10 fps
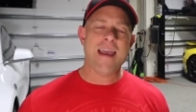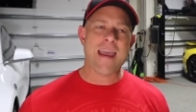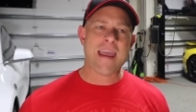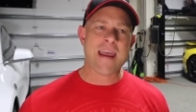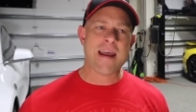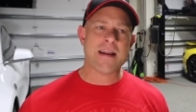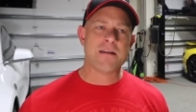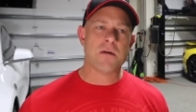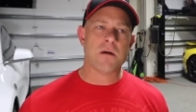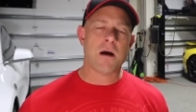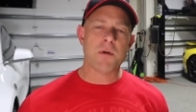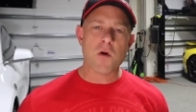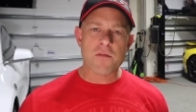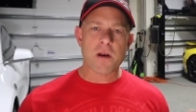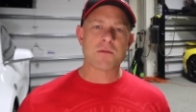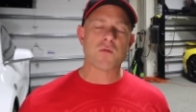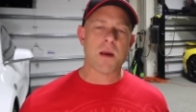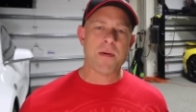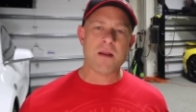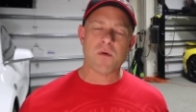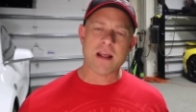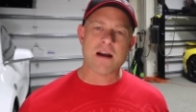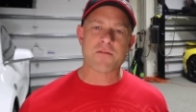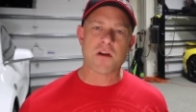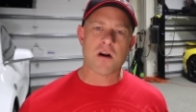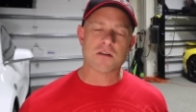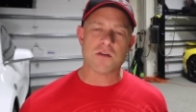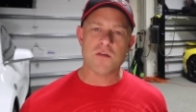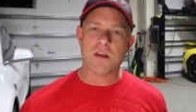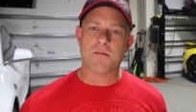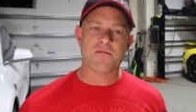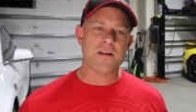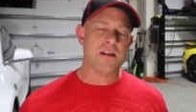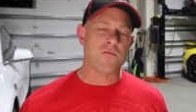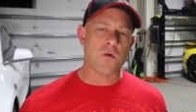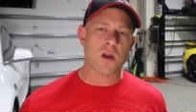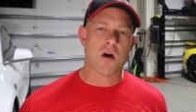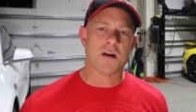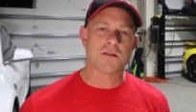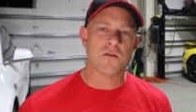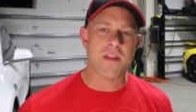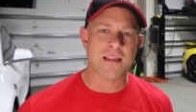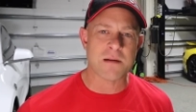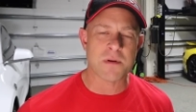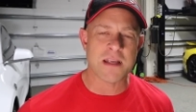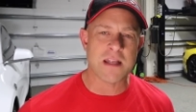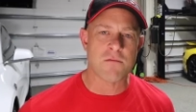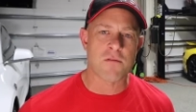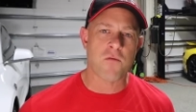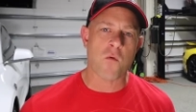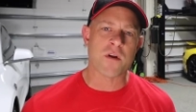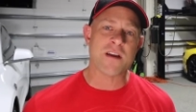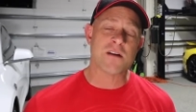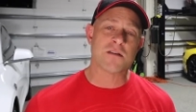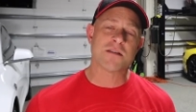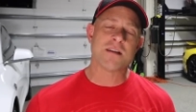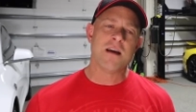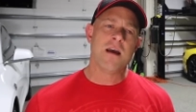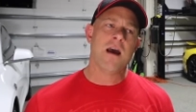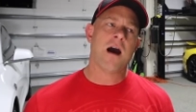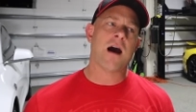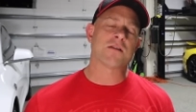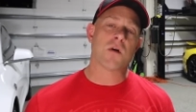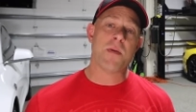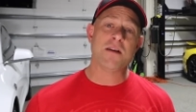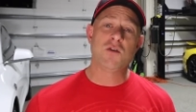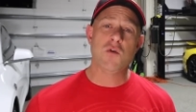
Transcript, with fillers: And I'm gonna go over the numbers, what I paid, what I got for the car, so you can get a feeling of what it cost to own that Lamborghini over four years. Uh, so I paid